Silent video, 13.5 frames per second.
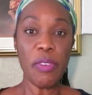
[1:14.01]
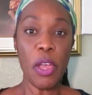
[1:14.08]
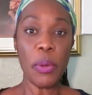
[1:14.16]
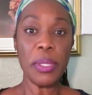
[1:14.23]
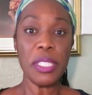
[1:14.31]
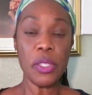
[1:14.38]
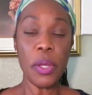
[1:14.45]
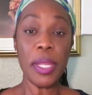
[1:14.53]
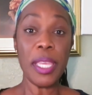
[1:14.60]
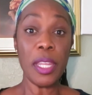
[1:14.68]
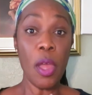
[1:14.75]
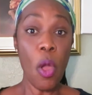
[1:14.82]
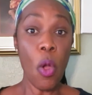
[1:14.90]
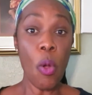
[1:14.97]
far as starting
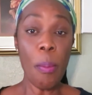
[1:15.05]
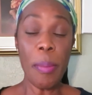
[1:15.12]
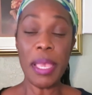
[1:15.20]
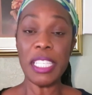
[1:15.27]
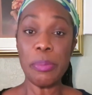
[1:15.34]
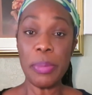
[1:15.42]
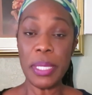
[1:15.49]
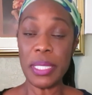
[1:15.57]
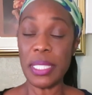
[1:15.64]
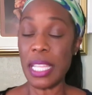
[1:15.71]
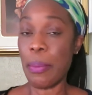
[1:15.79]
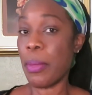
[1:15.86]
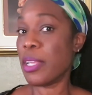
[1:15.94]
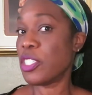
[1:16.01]
a home-based
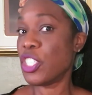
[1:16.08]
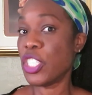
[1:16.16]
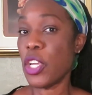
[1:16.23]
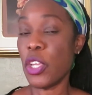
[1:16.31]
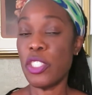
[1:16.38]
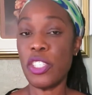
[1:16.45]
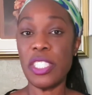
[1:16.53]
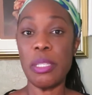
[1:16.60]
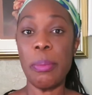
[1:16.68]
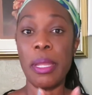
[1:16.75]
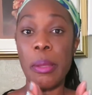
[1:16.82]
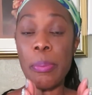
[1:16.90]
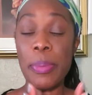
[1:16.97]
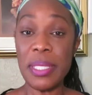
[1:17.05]
business, I'm not just sharing just
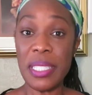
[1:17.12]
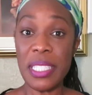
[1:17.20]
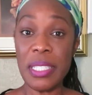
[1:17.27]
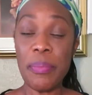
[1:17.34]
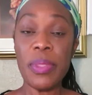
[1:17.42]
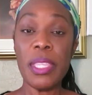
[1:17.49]
about a business,